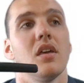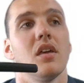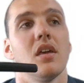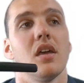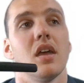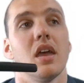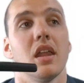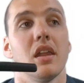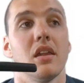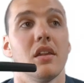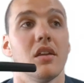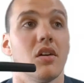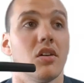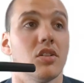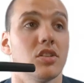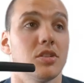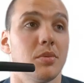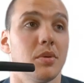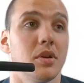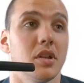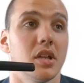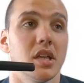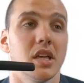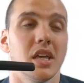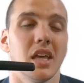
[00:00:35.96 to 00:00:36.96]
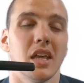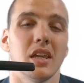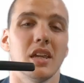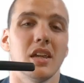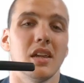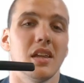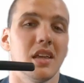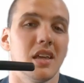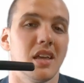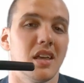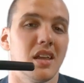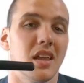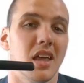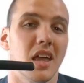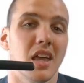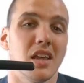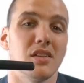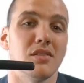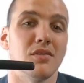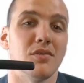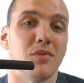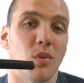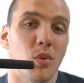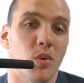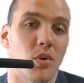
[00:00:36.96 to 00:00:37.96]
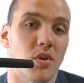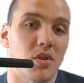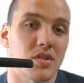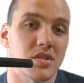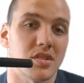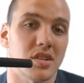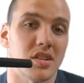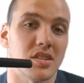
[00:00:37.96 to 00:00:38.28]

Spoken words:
and it ultimately ended in a divorce.